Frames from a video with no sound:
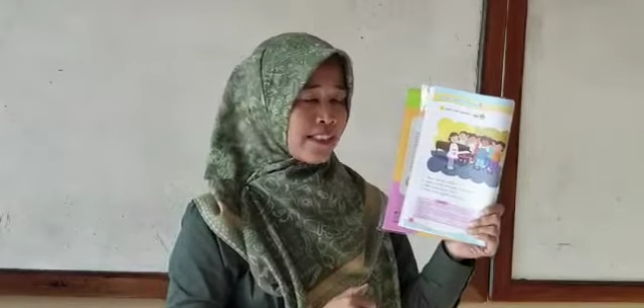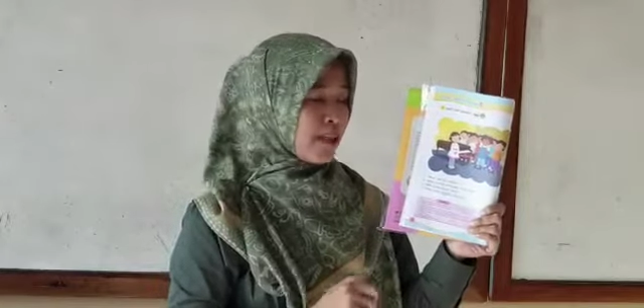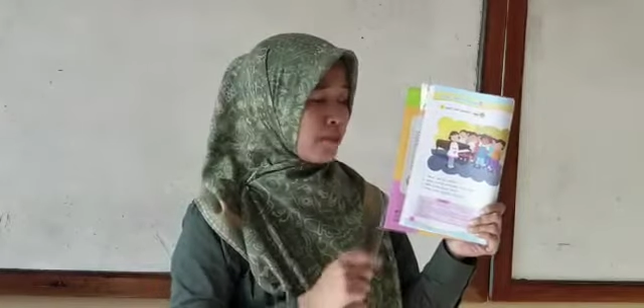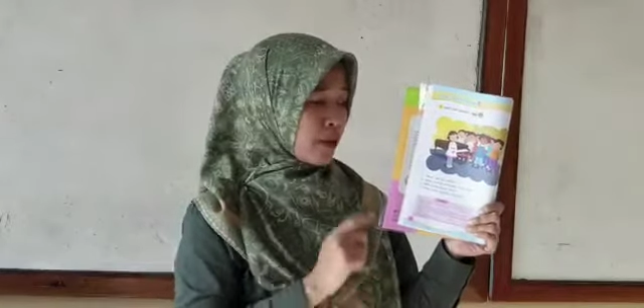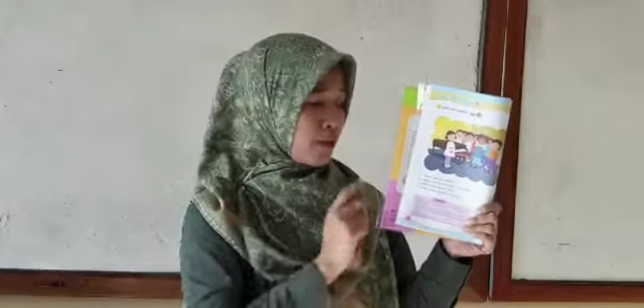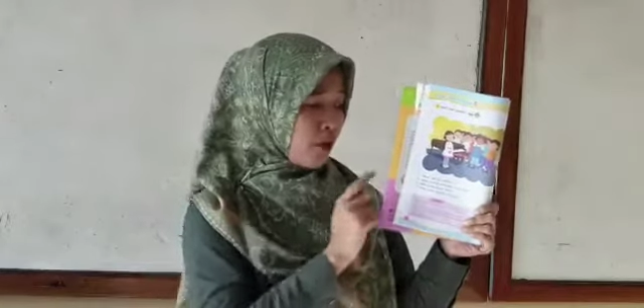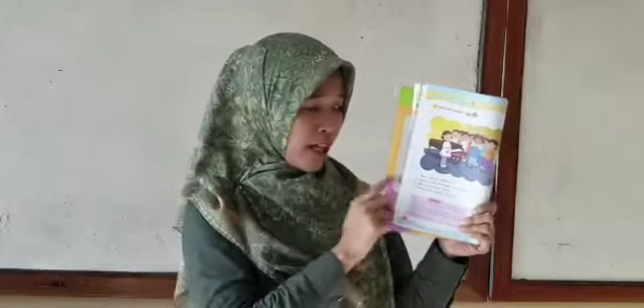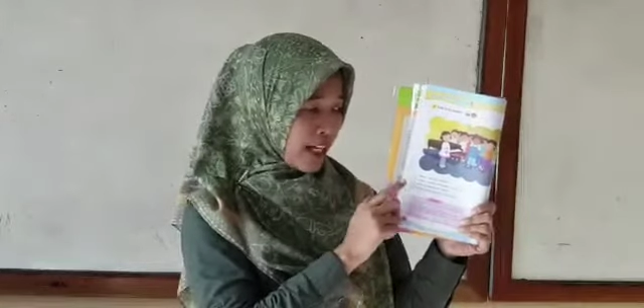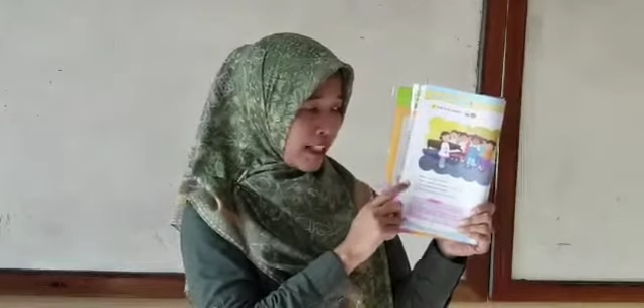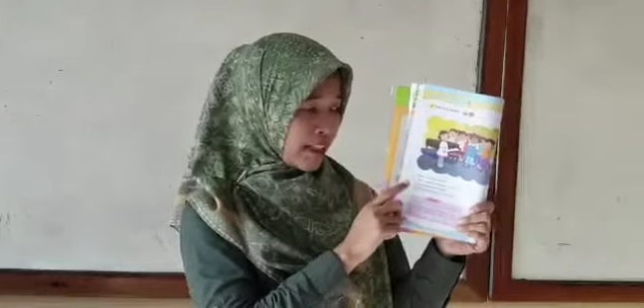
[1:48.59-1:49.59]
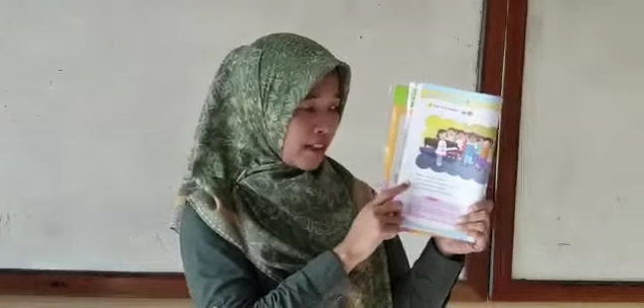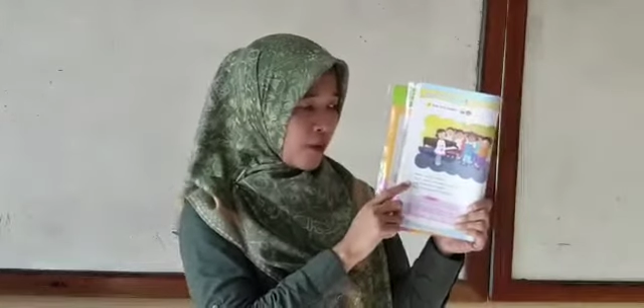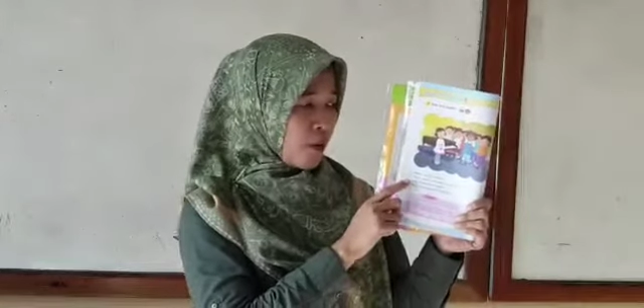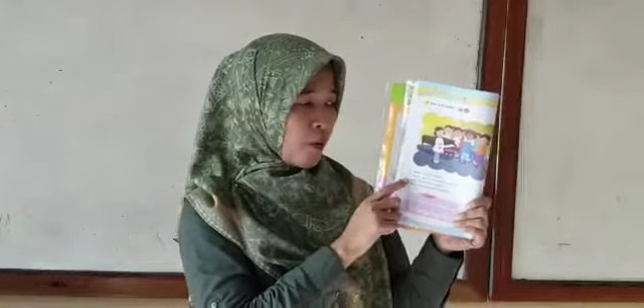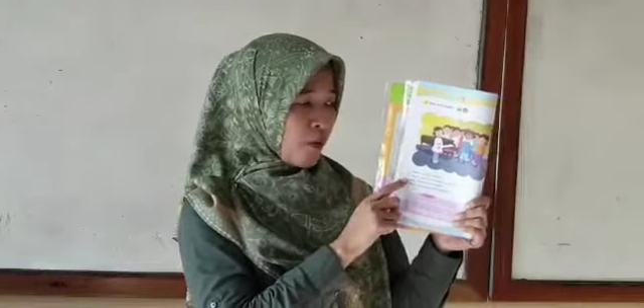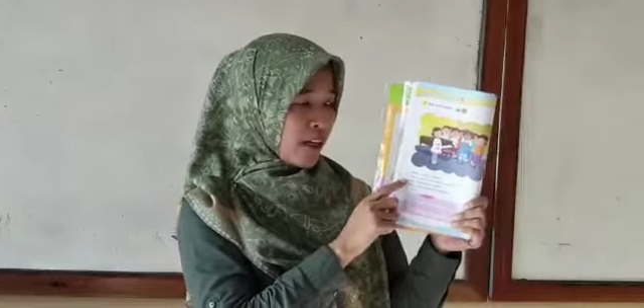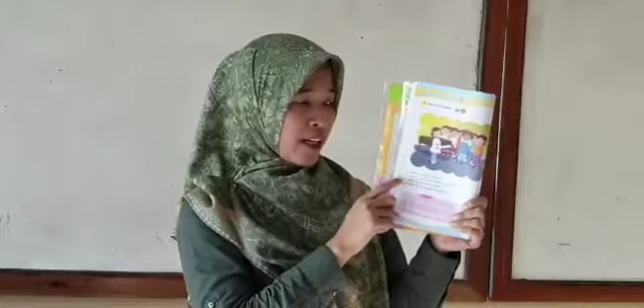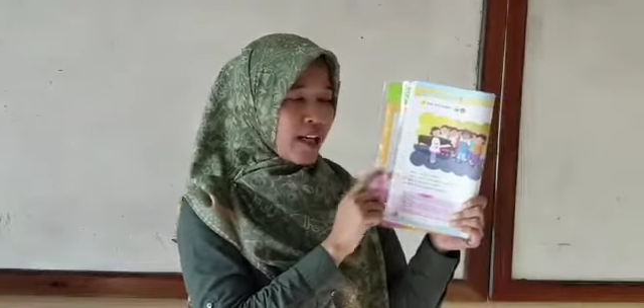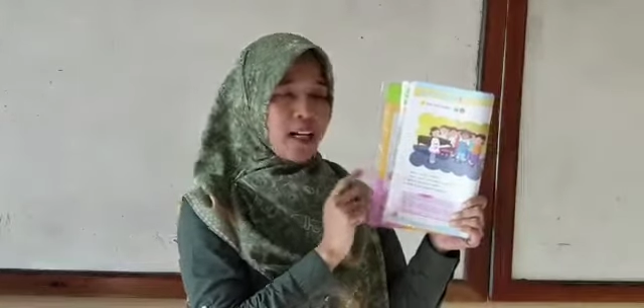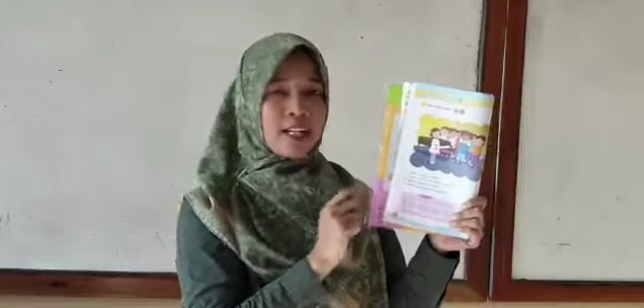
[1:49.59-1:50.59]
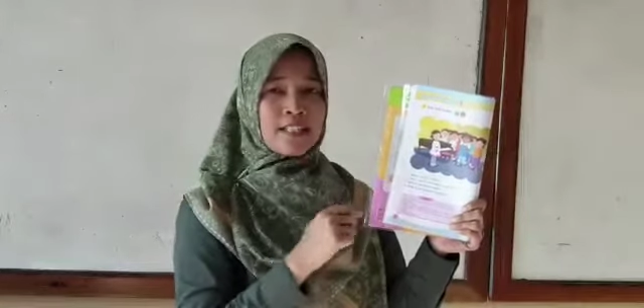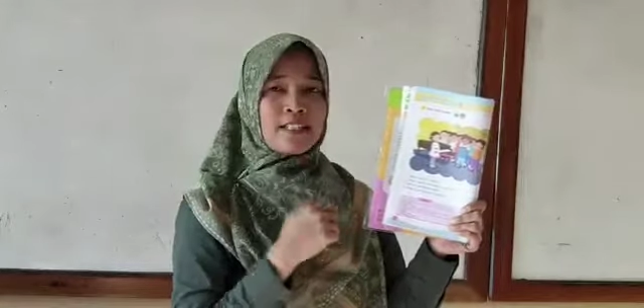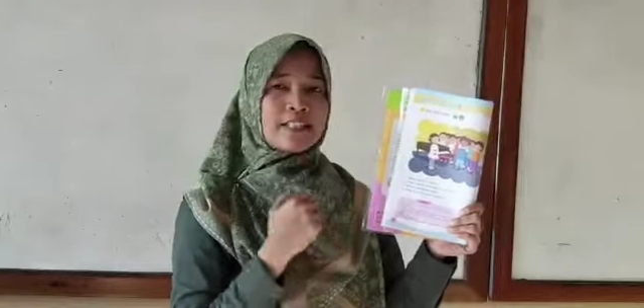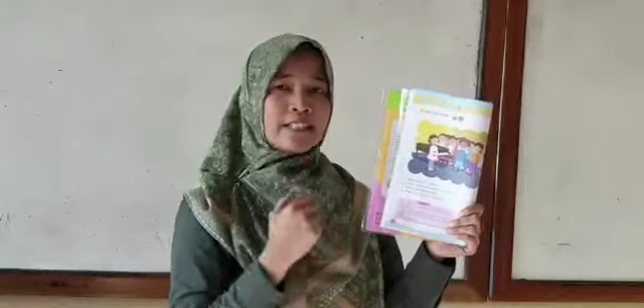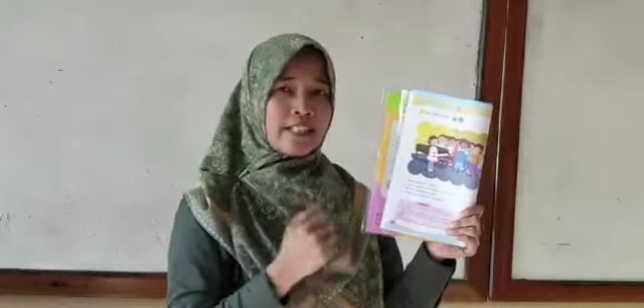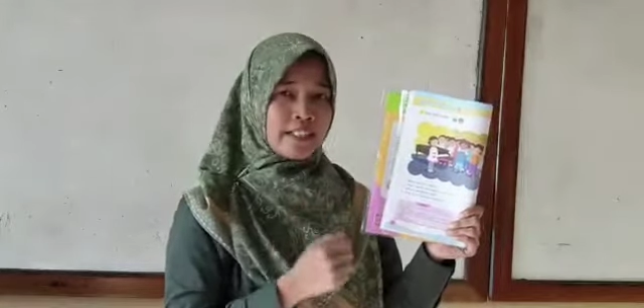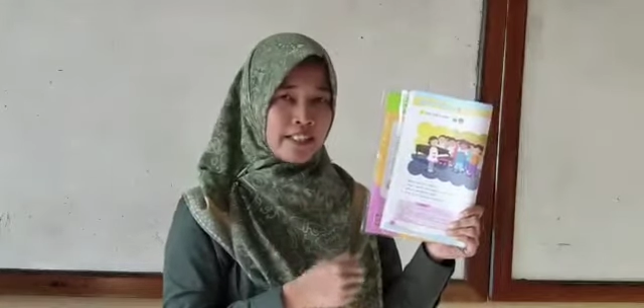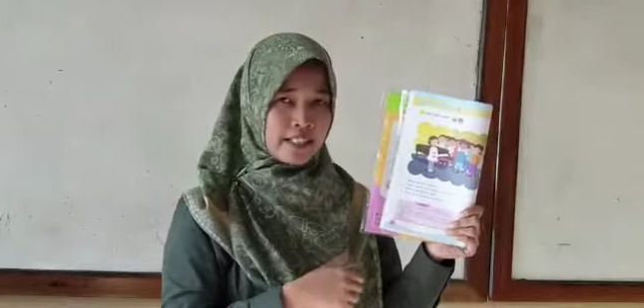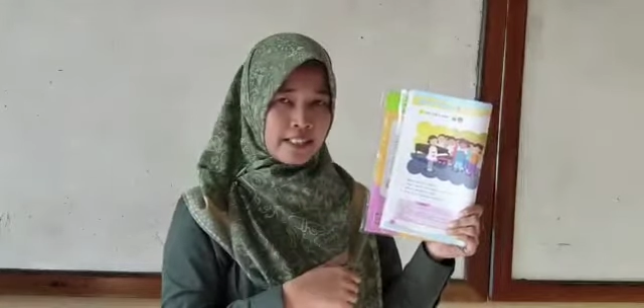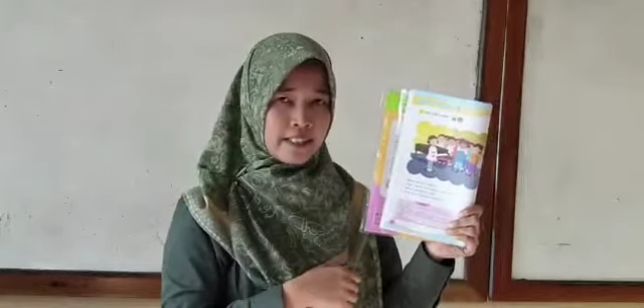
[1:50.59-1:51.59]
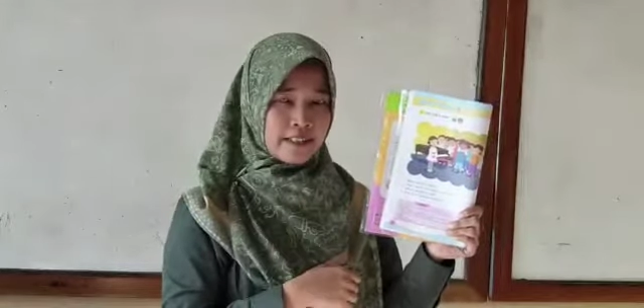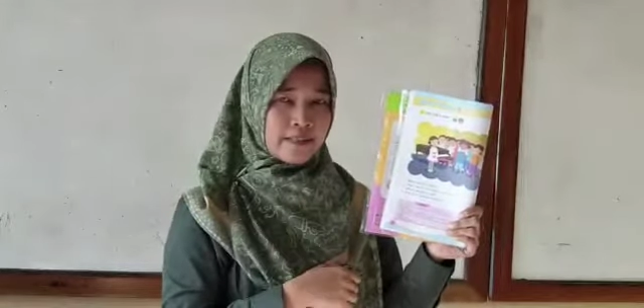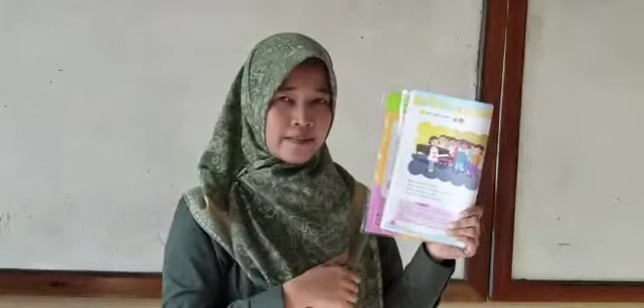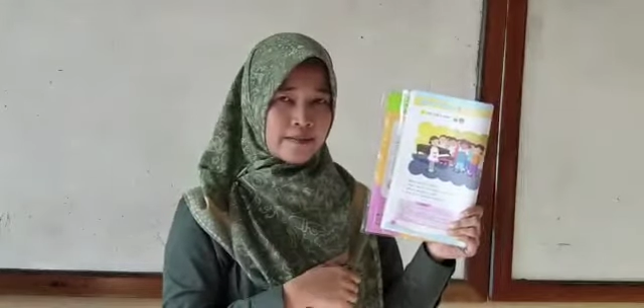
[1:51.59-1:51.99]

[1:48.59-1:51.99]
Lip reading: Number 1, where are the children?